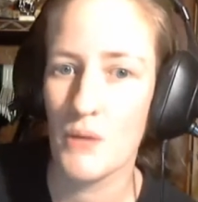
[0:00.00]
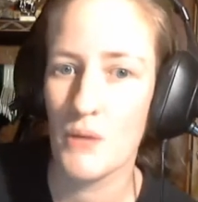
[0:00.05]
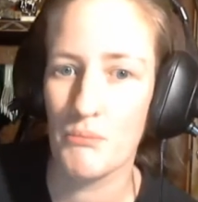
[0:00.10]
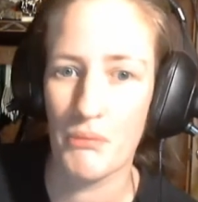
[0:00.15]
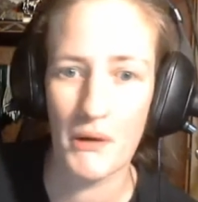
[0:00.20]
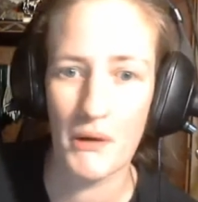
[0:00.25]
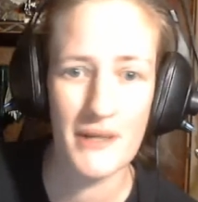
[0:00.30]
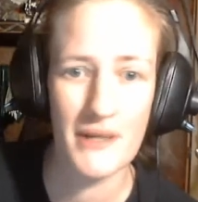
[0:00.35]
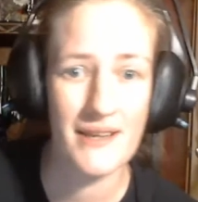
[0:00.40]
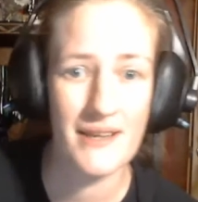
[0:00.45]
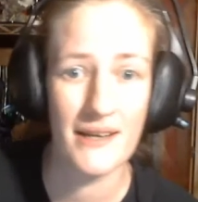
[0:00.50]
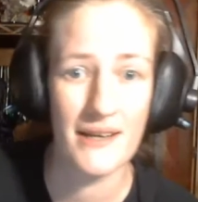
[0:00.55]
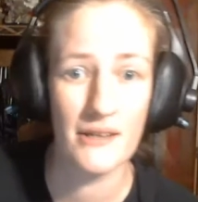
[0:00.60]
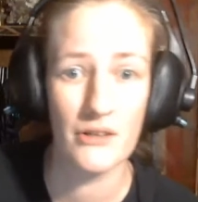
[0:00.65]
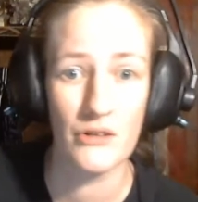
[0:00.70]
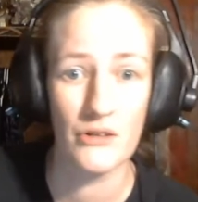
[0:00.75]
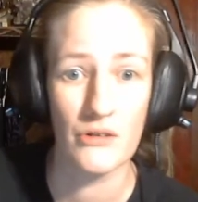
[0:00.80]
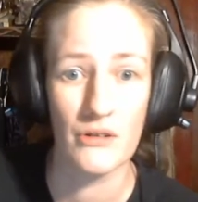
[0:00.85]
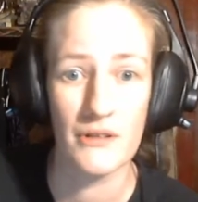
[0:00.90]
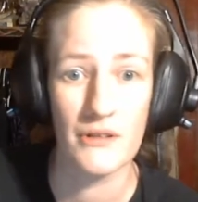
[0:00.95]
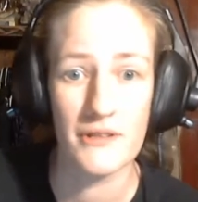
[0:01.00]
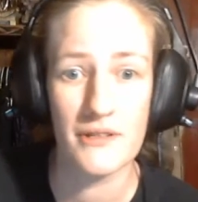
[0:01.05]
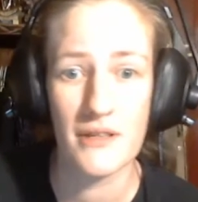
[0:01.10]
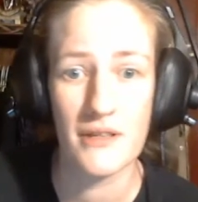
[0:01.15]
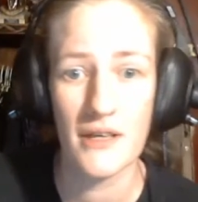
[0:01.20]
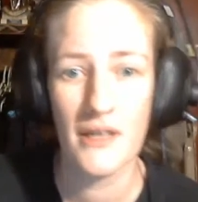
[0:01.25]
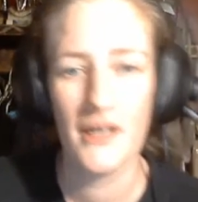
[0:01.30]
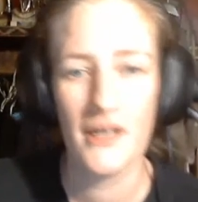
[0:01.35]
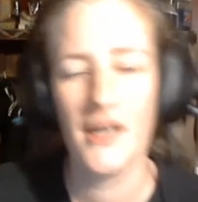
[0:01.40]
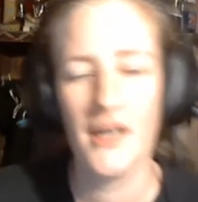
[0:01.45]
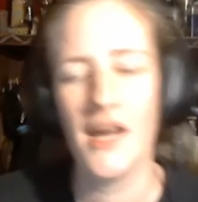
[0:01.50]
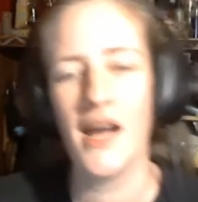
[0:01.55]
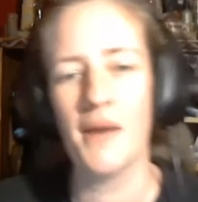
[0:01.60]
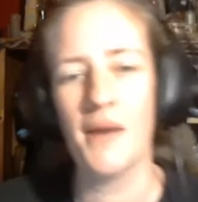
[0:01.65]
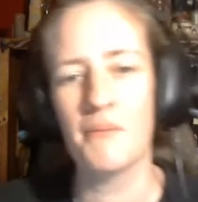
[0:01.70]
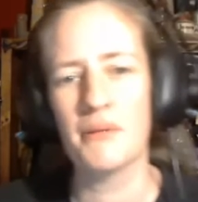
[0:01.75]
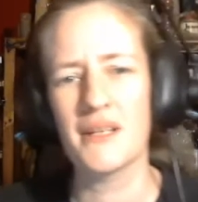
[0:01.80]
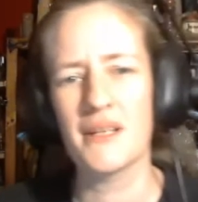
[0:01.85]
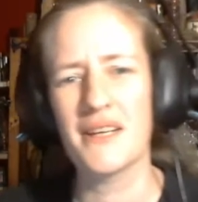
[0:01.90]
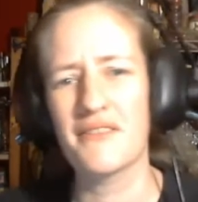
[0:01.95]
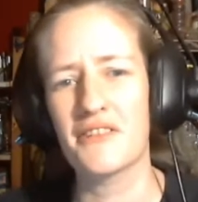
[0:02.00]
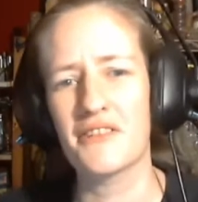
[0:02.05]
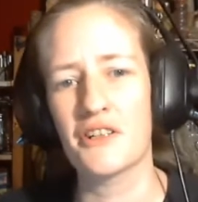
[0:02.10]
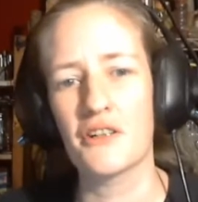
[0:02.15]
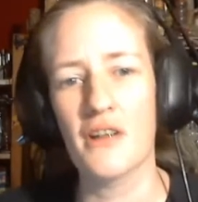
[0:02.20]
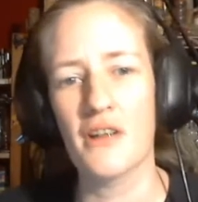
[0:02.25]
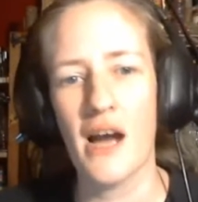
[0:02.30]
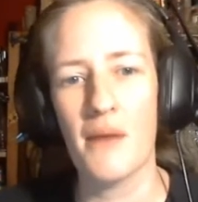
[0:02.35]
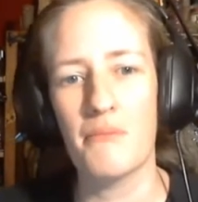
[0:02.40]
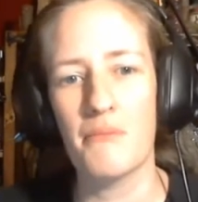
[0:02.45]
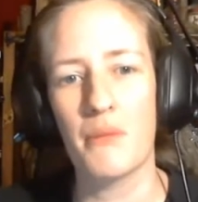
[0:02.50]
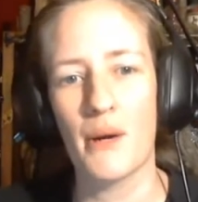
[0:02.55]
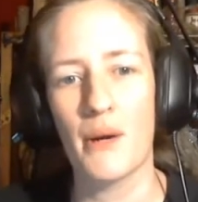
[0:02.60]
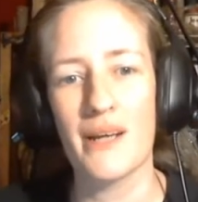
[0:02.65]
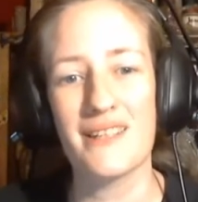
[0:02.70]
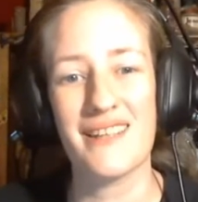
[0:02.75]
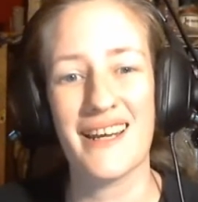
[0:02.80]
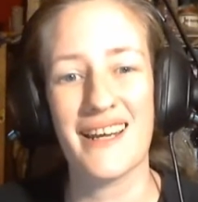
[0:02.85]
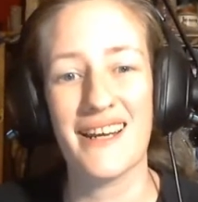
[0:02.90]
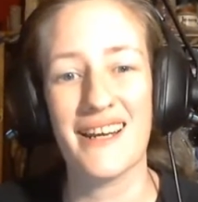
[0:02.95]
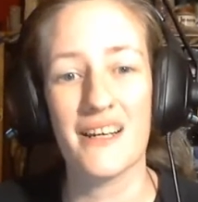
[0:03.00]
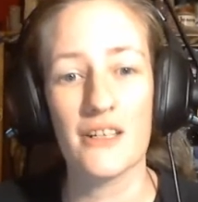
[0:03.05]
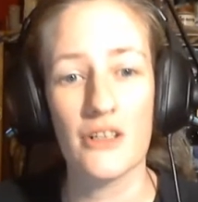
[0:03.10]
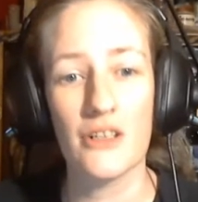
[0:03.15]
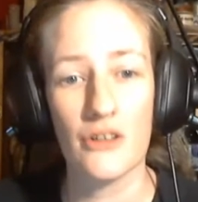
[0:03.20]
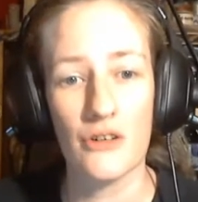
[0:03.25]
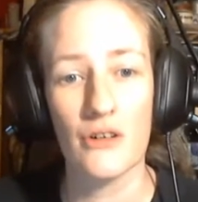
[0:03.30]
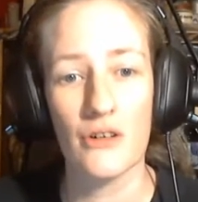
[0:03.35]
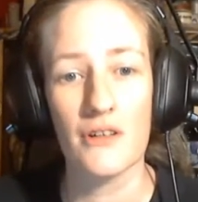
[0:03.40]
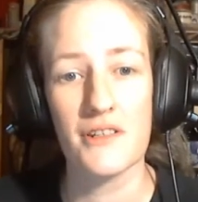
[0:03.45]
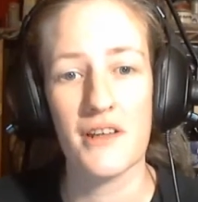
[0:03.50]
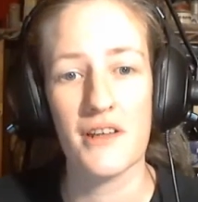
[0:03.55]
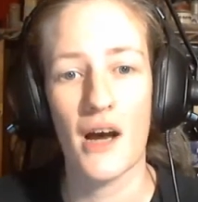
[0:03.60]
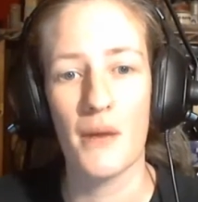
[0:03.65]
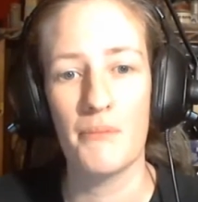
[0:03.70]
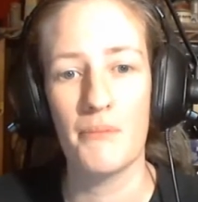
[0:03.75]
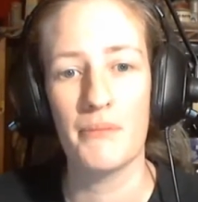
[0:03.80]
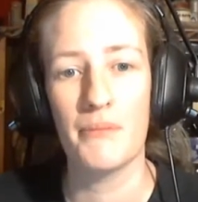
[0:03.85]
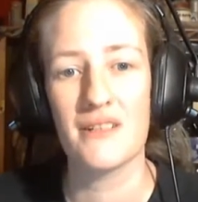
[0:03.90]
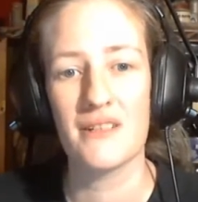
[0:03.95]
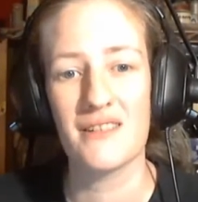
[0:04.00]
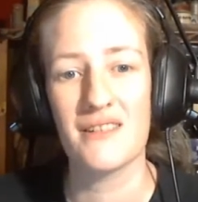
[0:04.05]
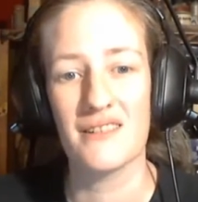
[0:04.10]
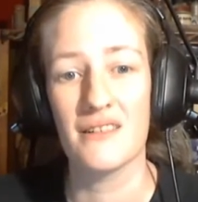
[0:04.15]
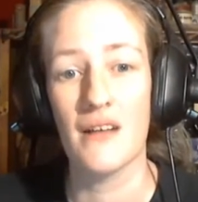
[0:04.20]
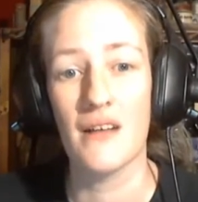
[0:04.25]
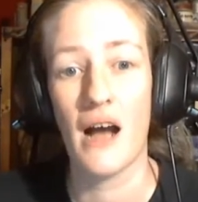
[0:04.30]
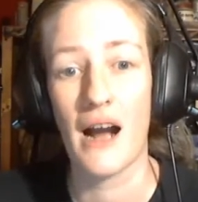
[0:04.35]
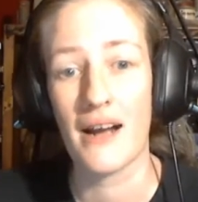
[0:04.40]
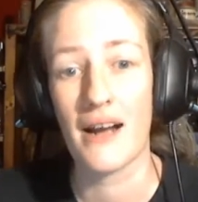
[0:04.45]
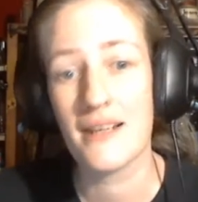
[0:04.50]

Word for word: Boys and girls. And believe it or not, boys and girls up until high